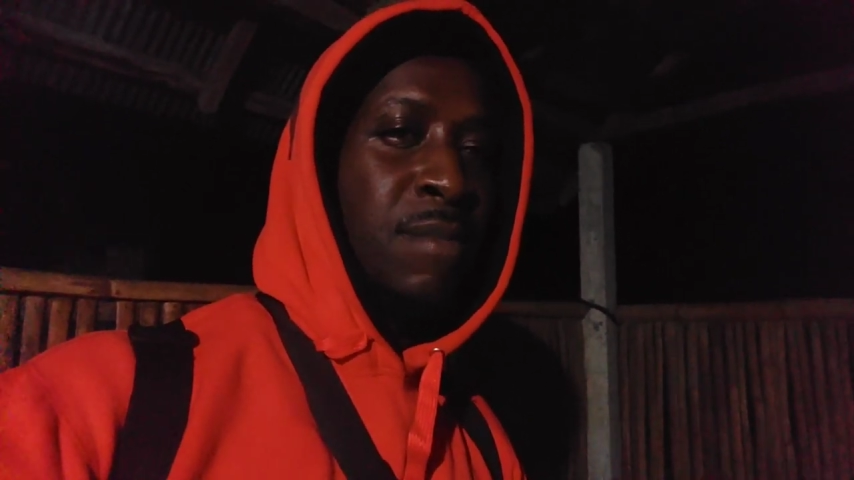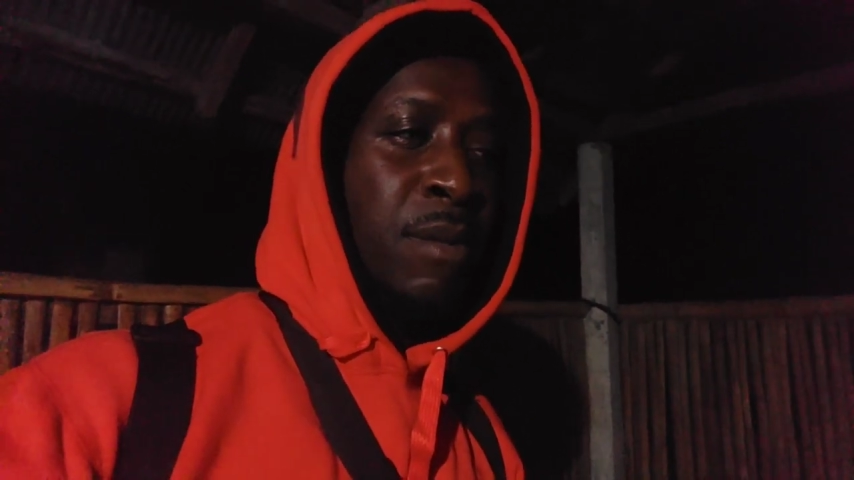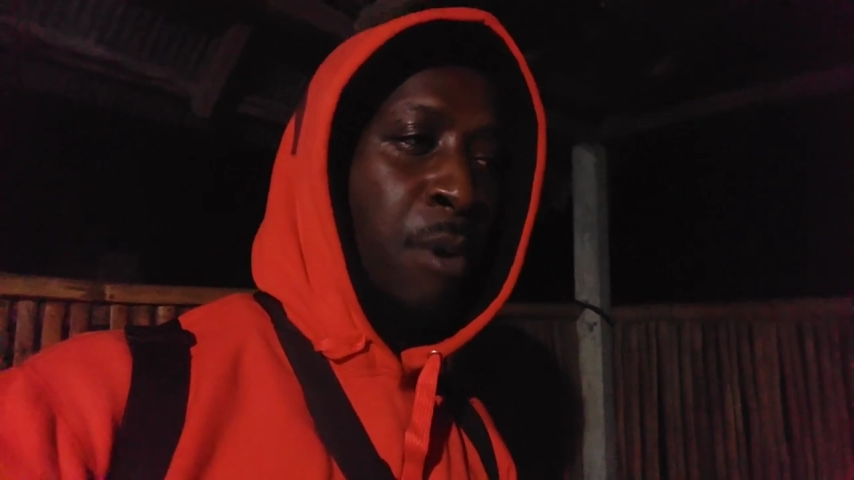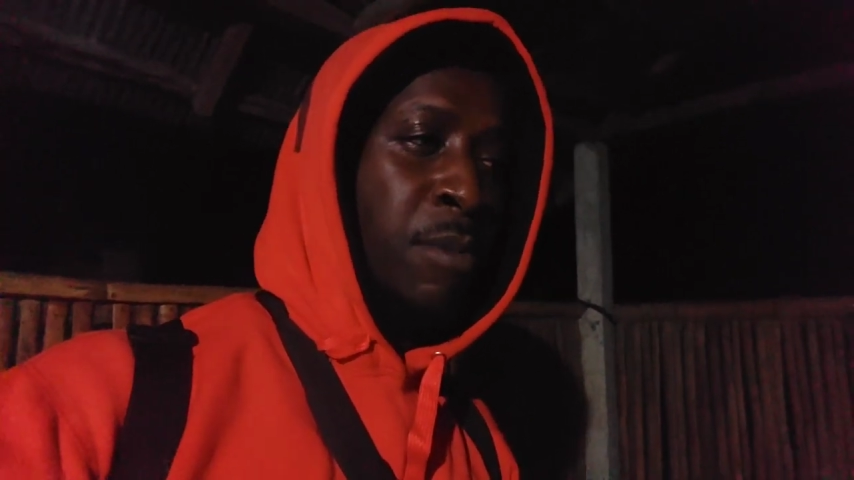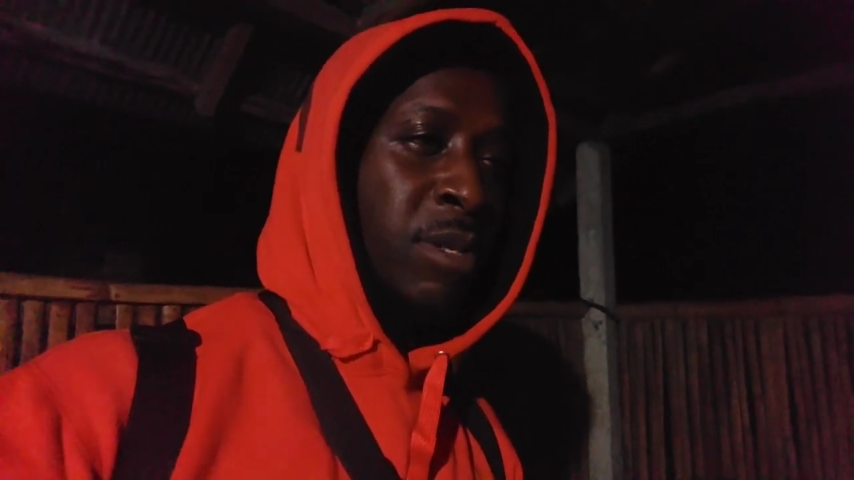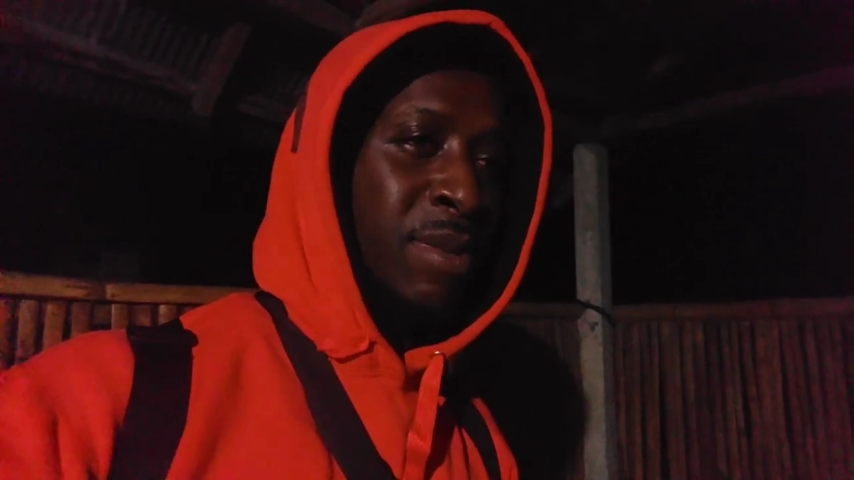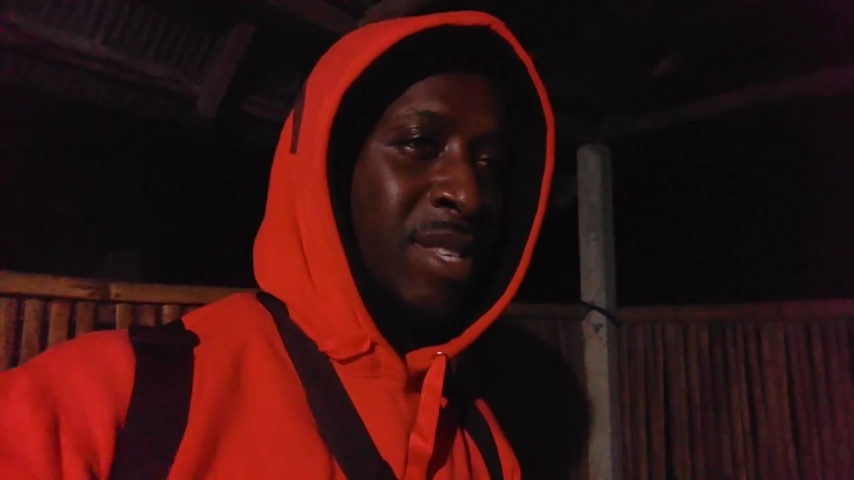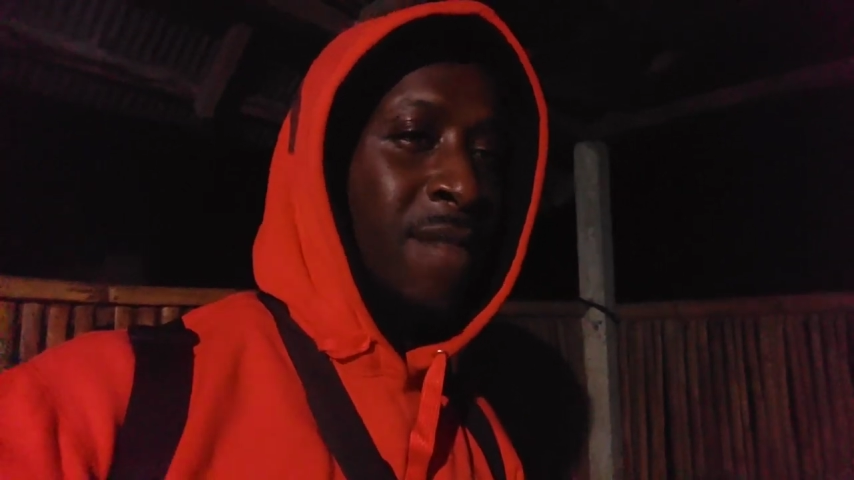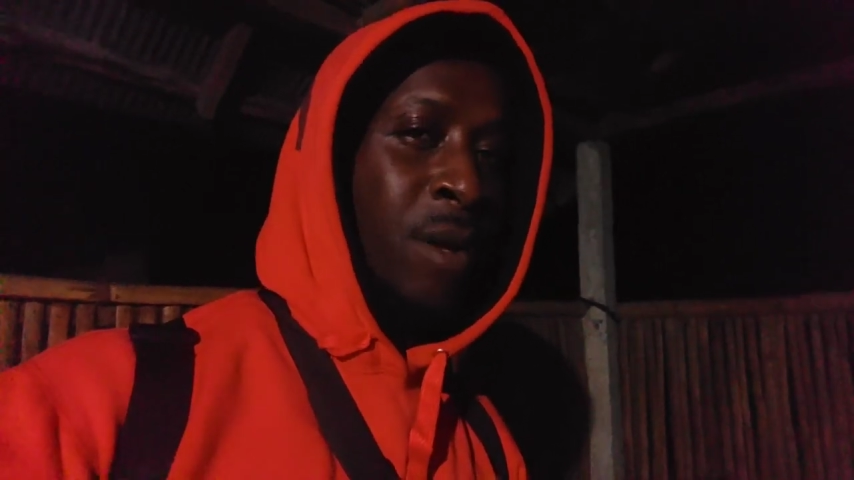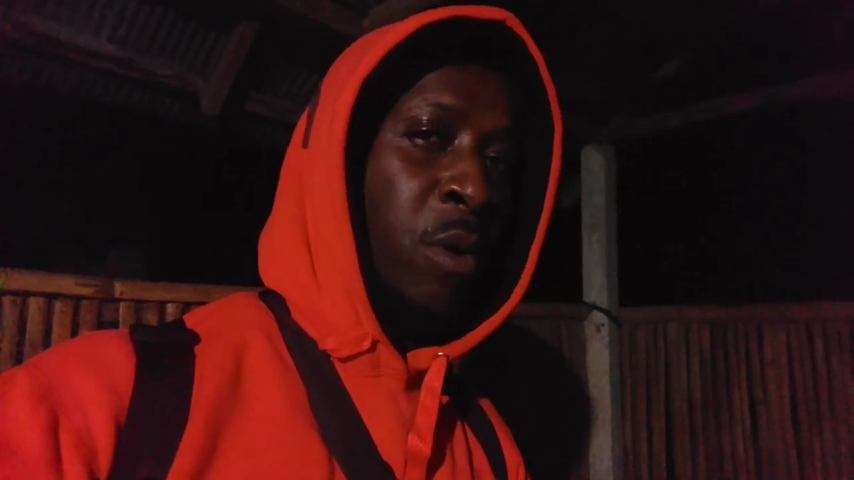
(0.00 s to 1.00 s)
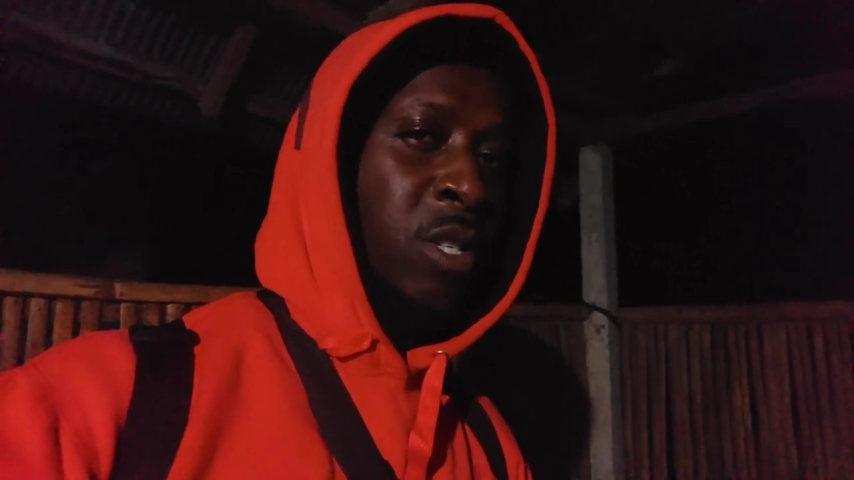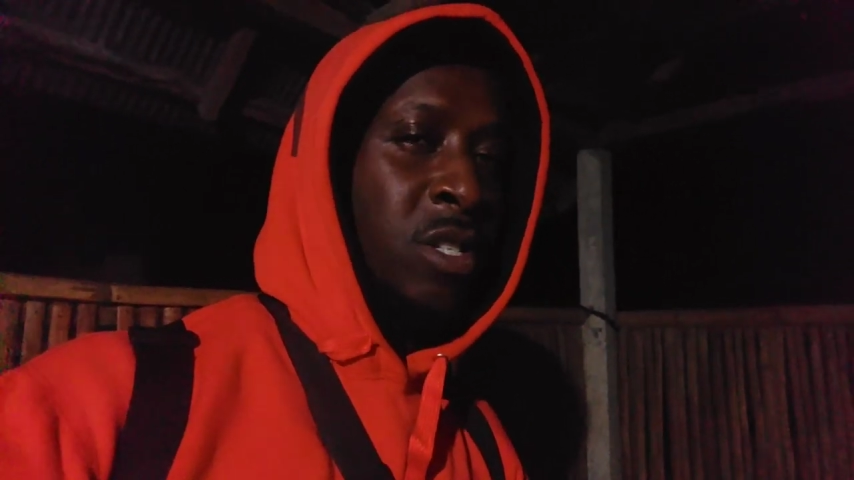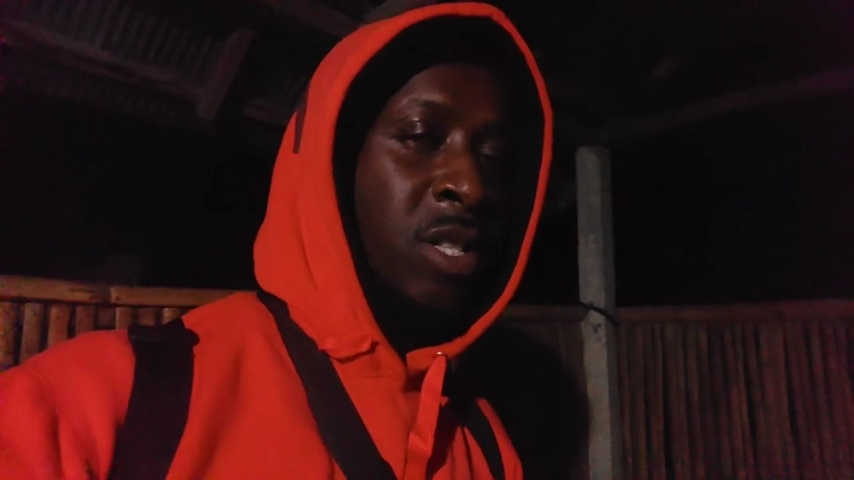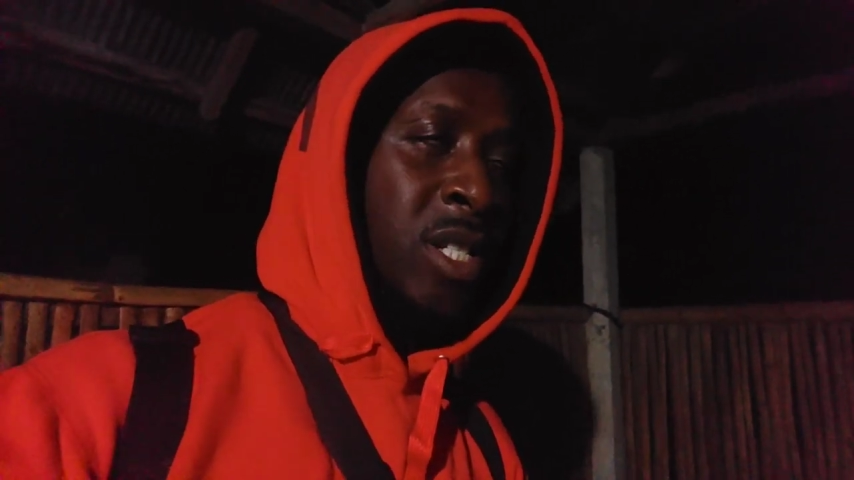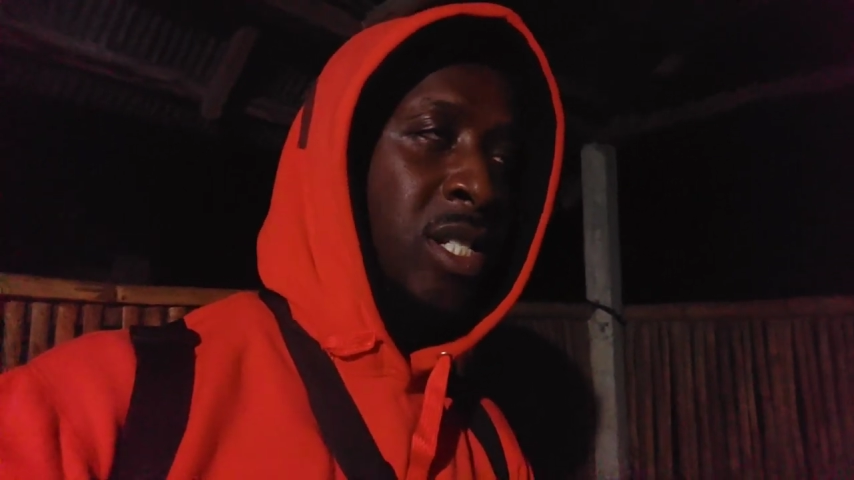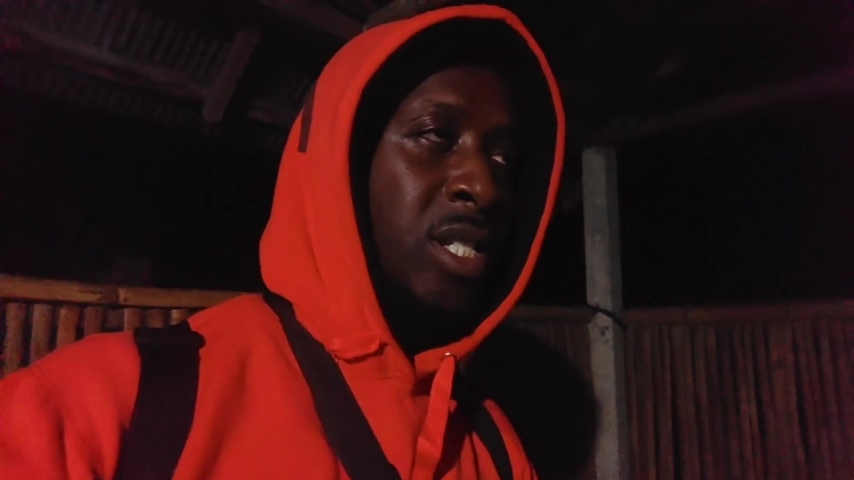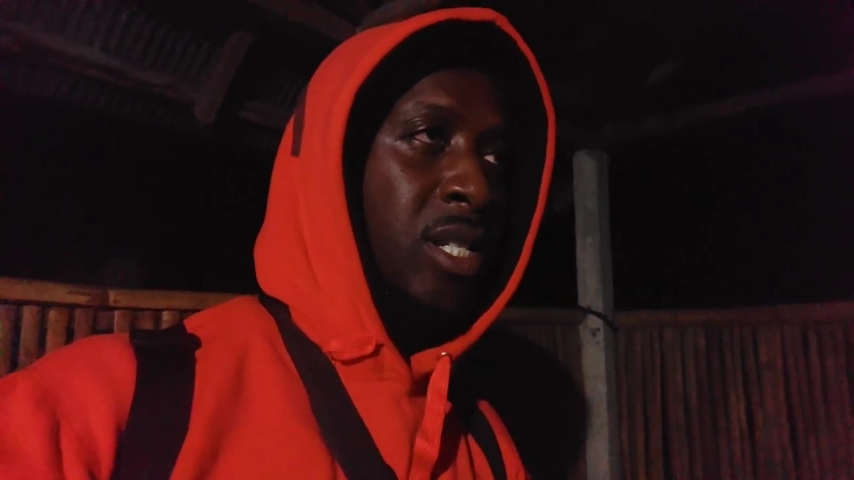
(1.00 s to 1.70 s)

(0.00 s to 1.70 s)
I made a promise to myself that I wanted to do this.